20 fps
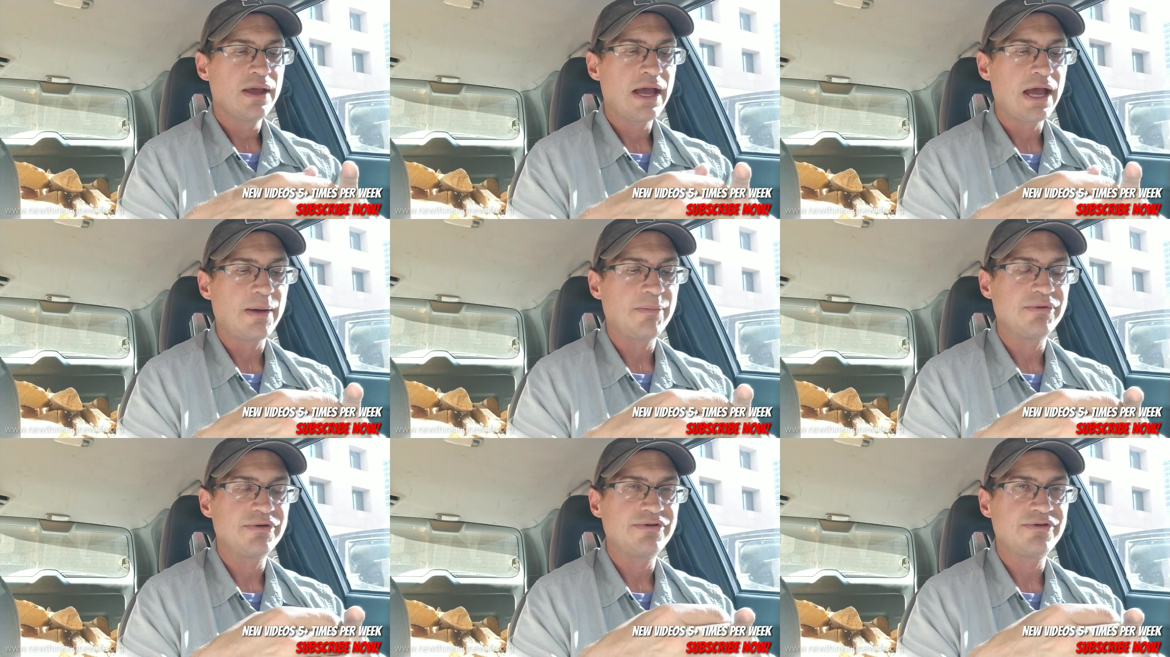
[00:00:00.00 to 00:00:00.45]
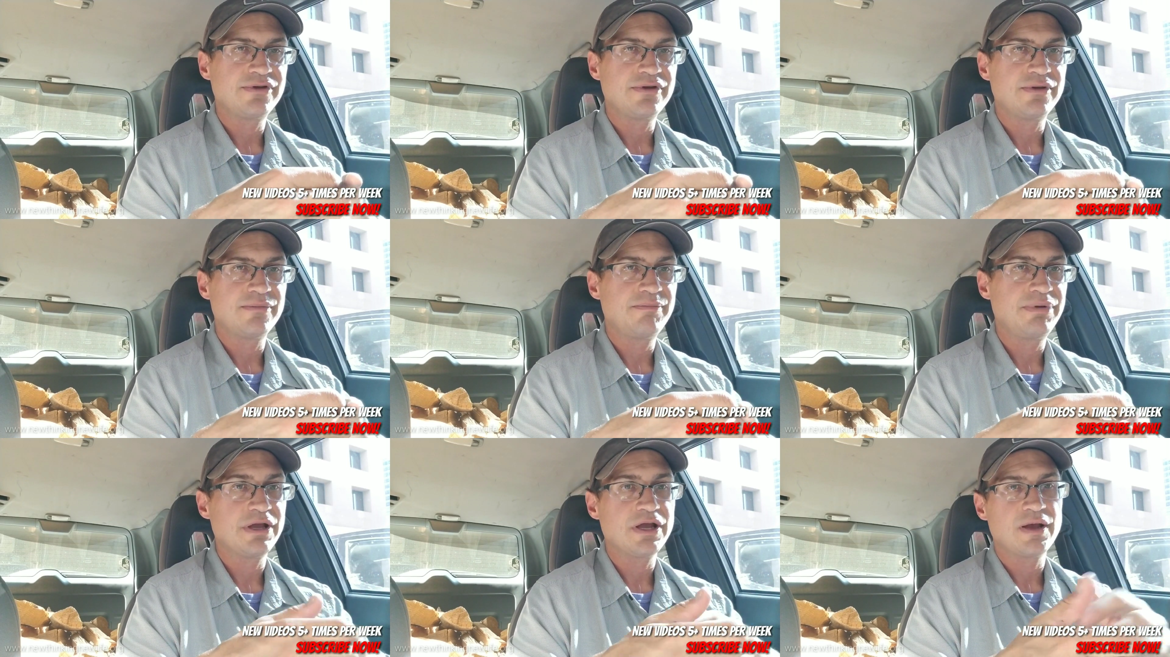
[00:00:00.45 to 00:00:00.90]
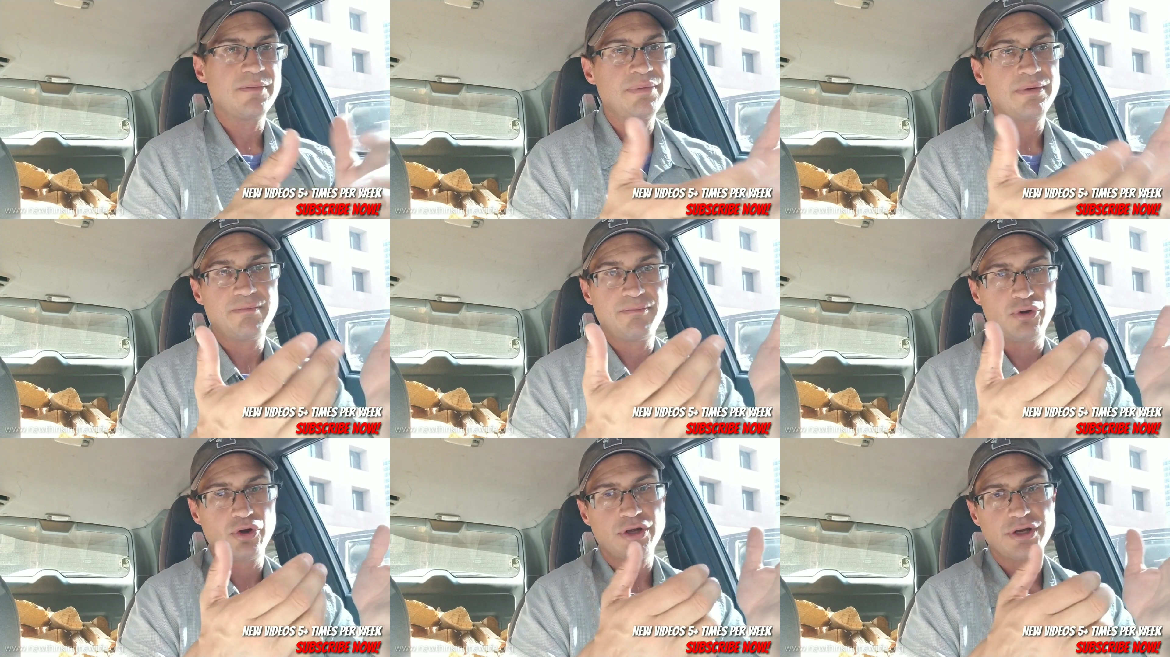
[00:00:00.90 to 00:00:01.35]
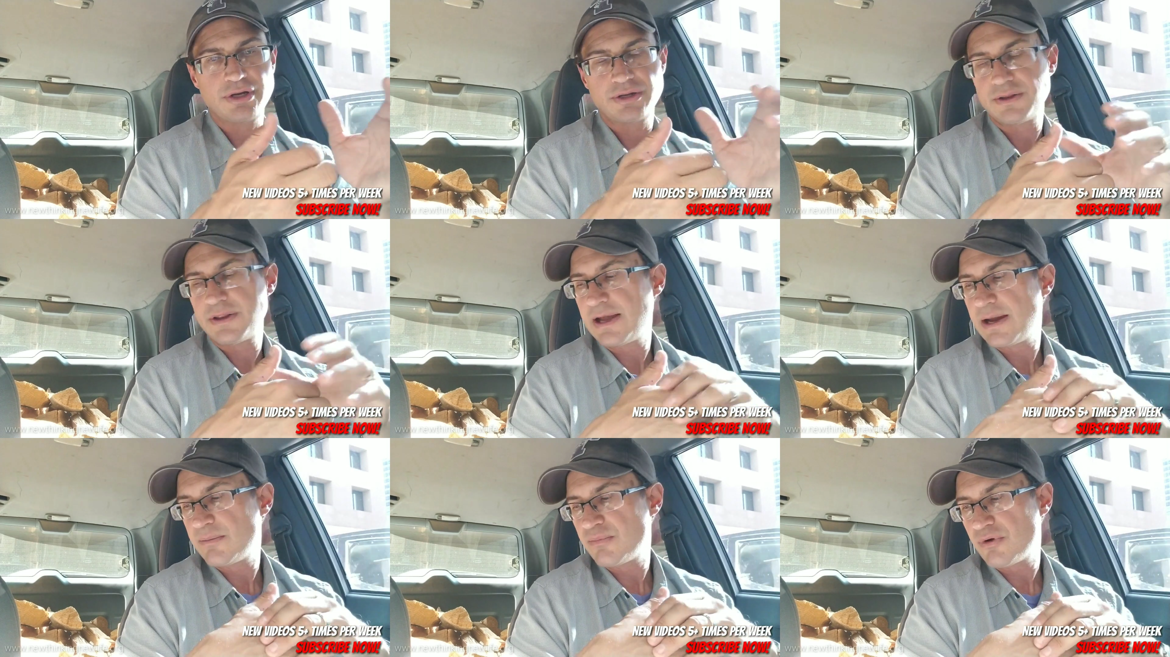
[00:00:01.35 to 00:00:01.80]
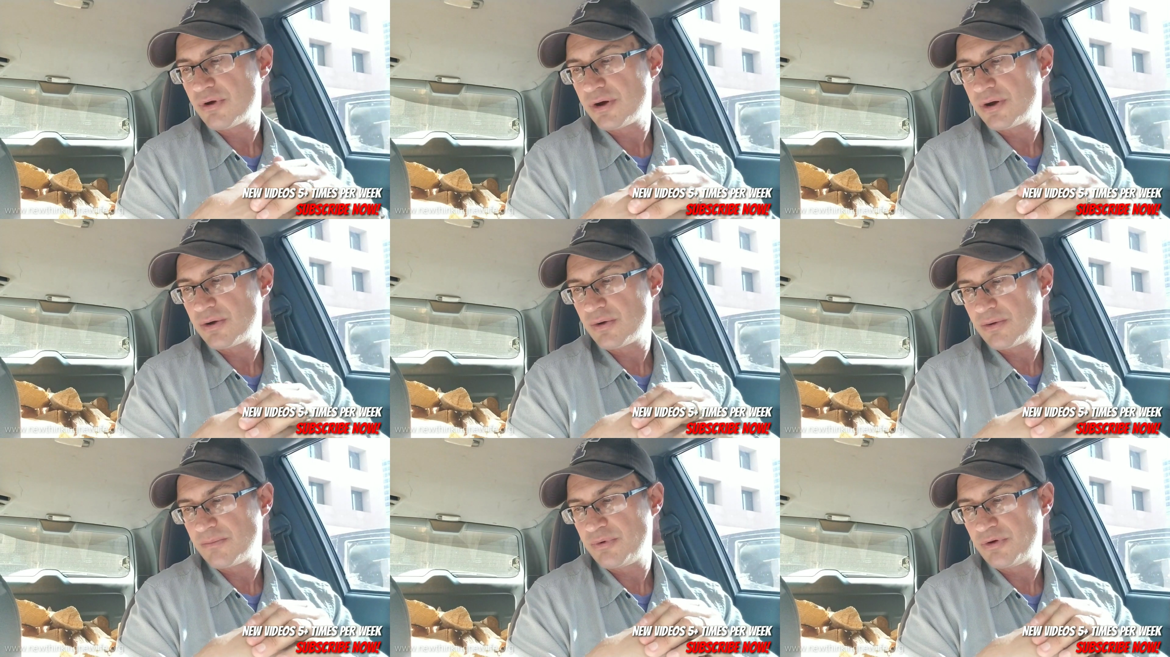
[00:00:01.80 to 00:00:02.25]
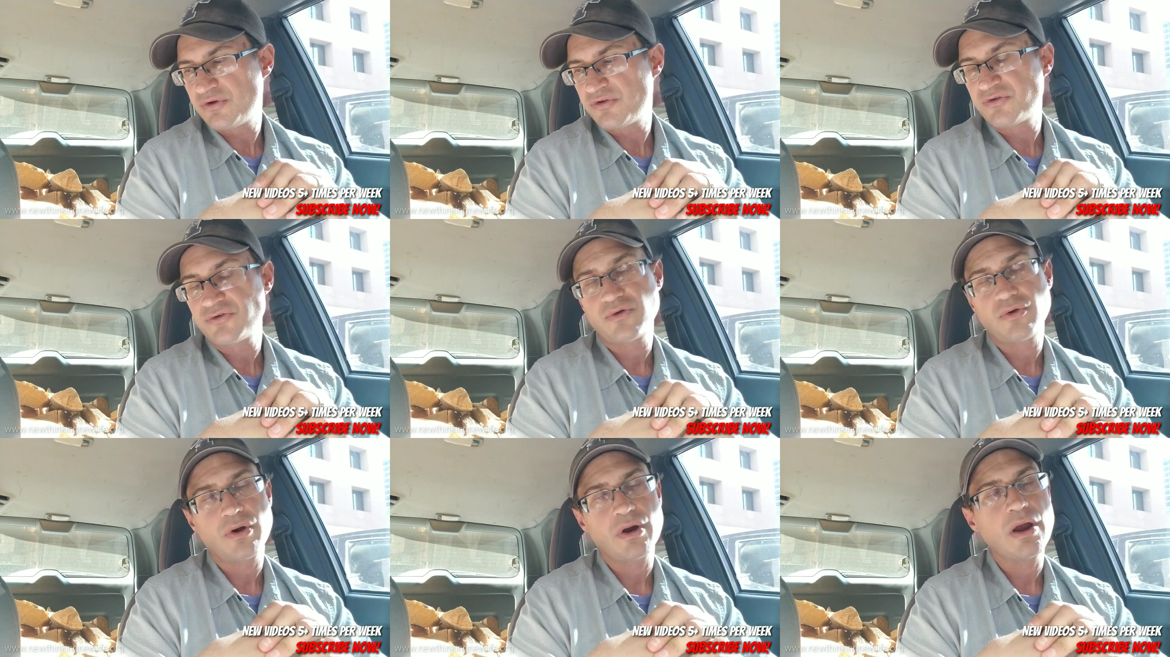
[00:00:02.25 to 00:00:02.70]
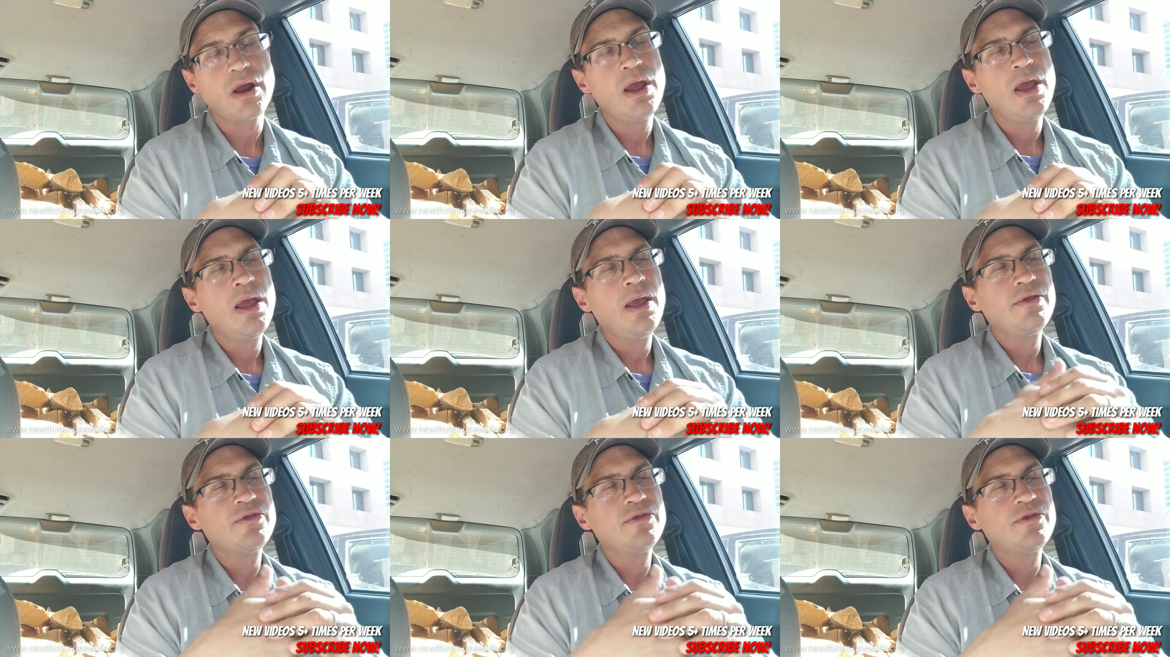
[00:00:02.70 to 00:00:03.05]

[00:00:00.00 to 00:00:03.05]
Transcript: happened to pick up a book at a library or a bookstore?